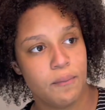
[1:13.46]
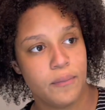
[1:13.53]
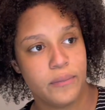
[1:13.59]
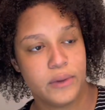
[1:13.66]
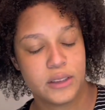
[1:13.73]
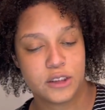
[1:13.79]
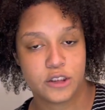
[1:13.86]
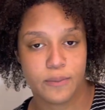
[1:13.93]

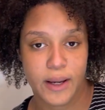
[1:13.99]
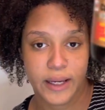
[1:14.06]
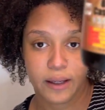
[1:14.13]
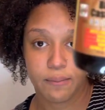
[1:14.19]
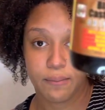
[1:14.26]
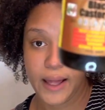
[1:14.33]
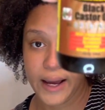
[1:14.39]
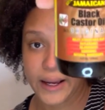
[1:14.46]
This Jamaican
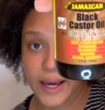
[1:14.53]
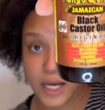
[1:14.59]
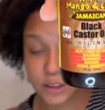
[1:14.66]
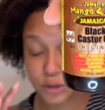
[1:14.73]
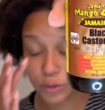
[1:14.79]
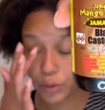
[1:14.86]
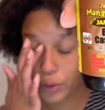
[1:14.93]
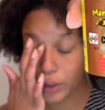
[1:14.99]
black castor
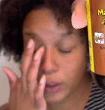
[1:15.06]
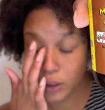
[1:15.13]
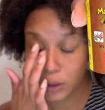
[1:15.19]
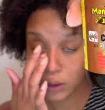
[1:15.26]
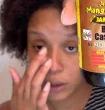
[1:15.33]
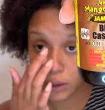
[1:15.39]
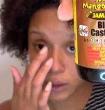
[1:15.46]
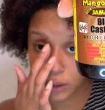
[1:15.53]
oil.
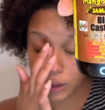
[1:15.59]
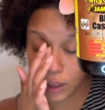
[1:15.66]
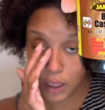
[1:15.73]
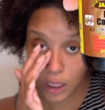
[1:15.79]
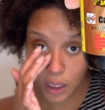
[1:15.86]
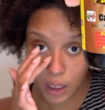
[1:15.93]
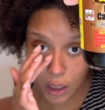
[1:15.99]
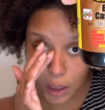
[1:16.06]

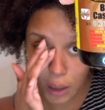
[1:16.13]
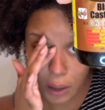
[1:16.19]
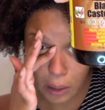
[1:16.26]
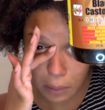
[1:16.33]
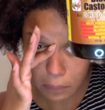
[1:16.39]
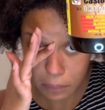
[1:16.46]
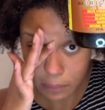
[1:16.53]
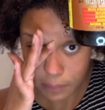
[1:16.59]

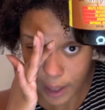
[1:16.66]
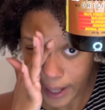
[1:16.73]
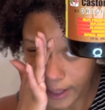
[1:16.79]
I